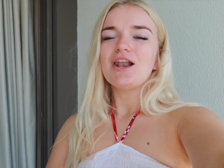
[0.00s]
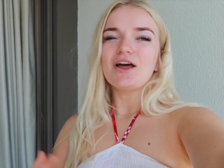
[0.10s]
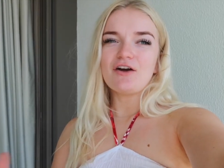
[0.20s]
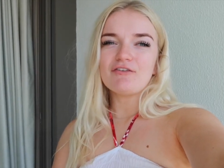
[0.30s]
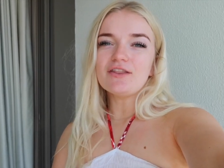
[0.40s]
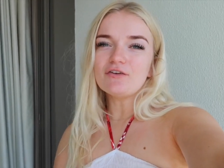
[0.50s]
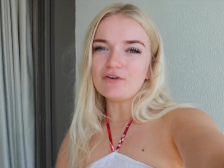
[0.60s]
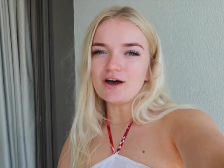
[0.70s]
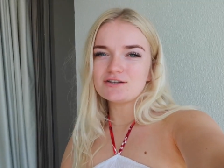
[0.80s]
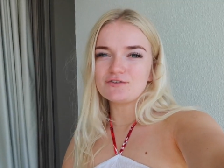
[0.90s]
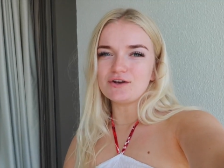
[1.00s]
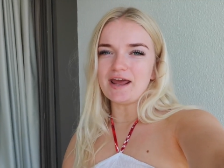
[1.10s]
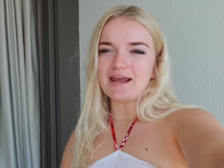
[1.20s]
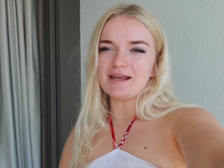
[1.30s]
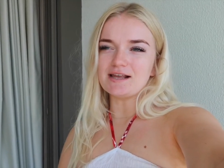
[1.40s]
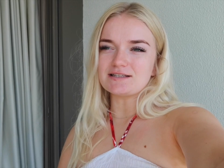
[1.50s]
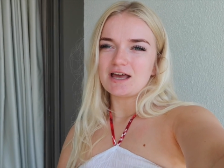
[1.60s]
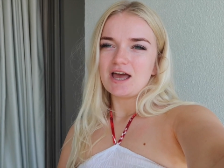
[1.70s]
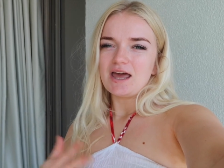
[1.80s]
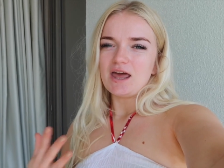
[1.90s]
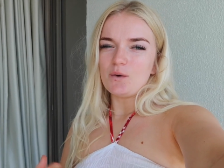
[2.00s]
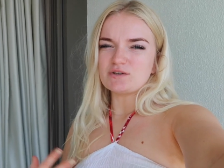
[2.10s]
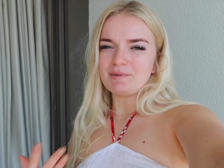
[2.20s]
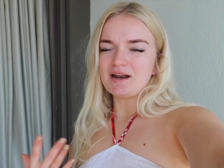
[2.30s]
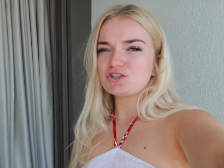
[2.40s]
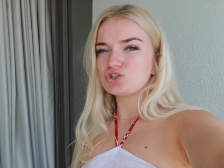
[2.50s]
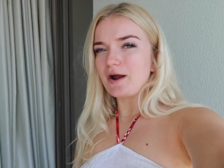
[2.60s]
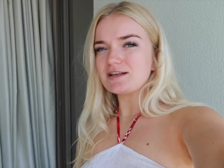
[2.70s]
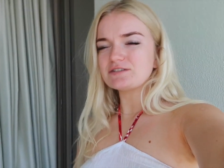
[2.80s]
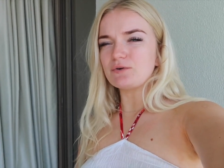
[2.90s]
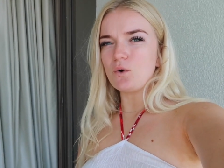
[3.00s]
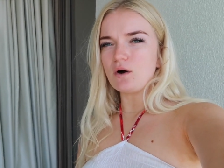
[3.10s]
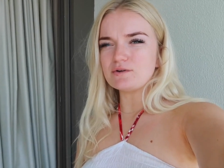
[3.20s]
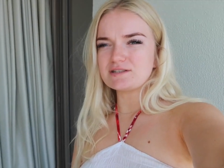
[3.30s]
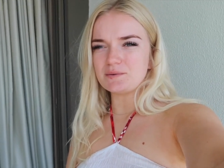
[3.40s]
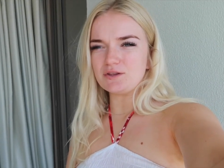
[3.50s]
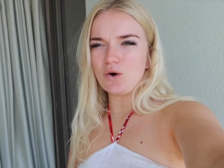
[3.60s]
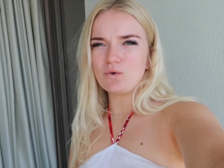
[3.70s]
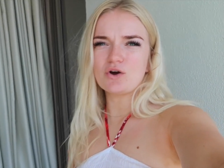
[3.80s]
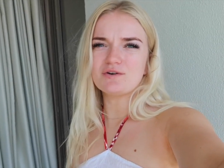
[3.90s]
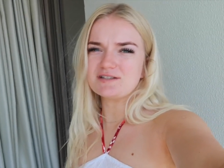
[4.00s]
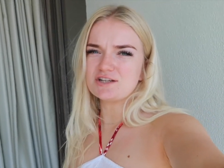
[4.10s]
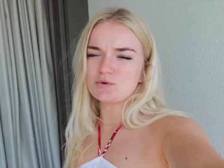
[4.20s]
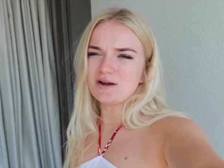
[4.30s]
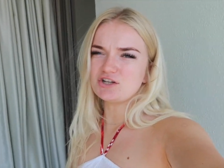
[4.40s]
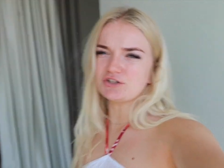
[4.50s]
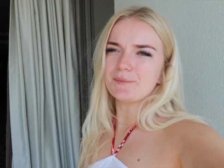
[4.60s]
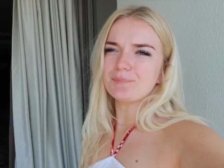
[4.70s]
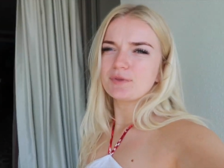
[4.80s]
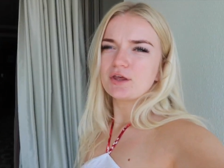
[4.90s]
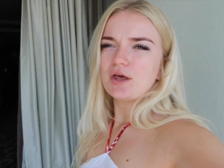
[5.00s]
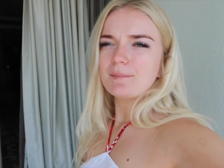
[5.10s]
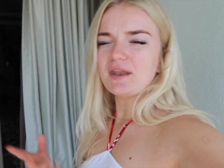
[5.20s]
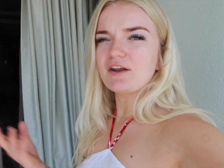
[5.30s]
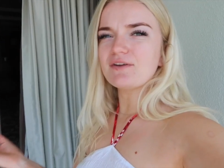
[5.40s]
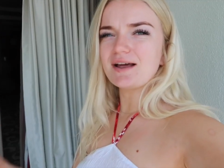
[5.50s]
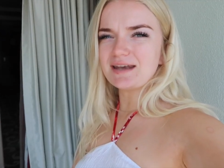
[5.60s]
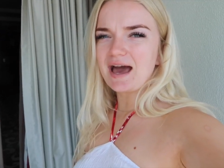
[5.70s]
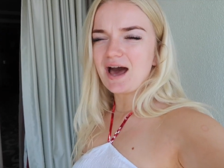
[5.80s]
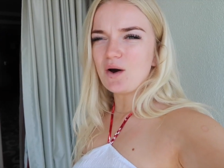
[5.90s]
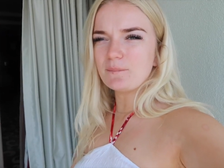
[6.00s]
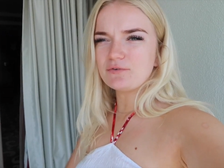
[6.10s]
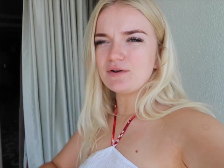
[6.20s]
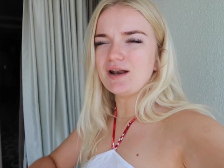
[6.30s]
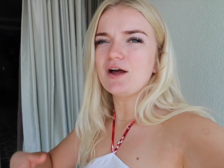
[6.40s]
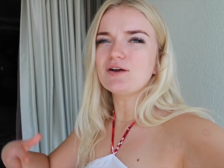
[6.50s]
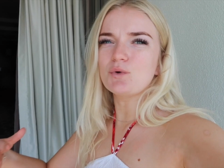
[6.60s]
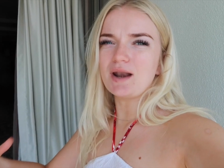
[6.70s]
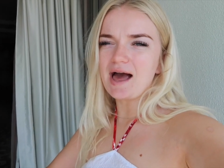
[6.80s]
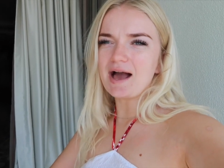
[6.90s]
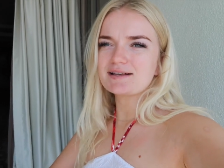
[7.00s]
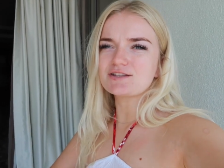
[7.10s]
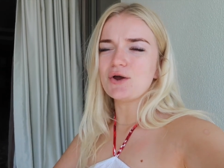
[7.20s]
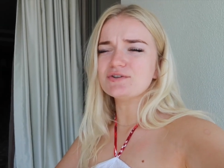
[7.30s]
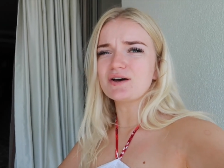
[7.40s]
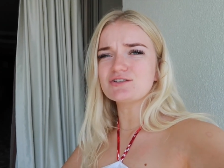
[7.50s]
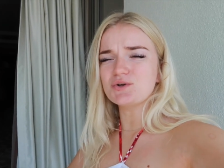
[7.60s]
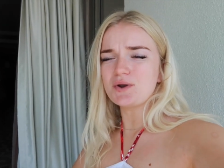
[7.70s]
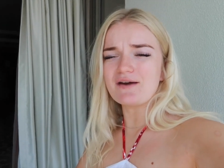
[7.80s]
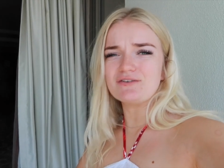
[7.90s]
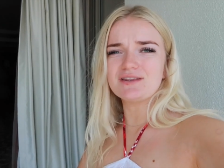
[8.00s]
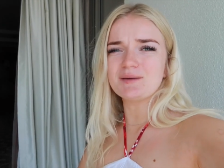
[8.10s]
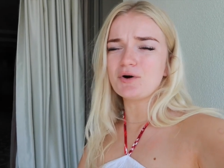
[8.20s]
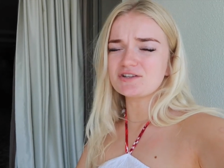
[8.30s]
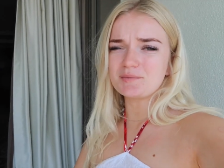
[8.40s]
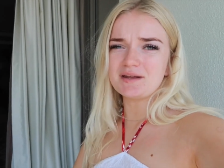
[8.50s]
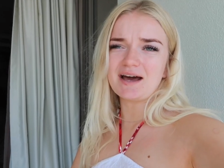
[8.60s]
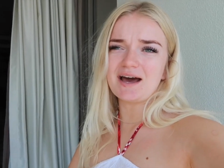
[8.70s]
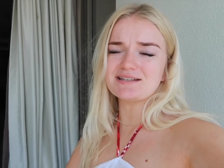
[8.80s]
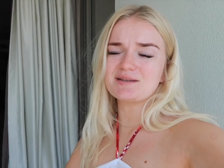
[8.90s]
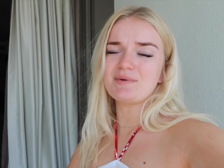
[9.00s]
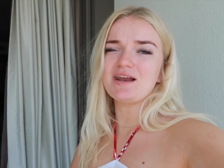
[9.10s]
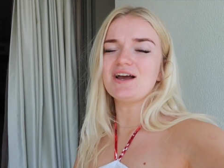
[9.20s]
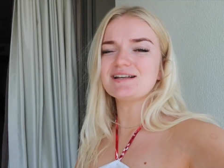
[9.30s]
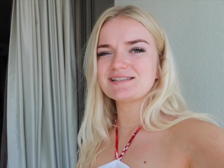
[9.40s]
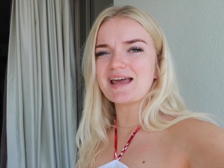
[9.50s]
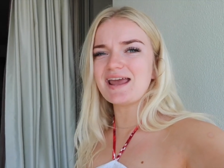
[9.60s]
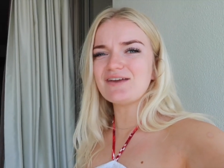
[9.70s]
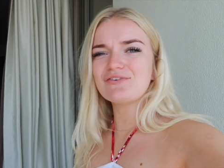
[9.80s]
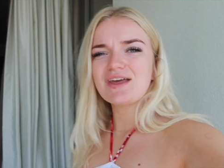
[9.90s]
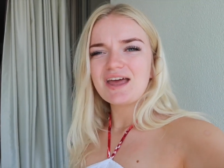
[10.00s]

I feel like the first few days, it was a bit like stressful, obviously with the whole current situation. But then I feel like now I'm fully like relaxed. The hotel's doing everything they possibly can to be like safe.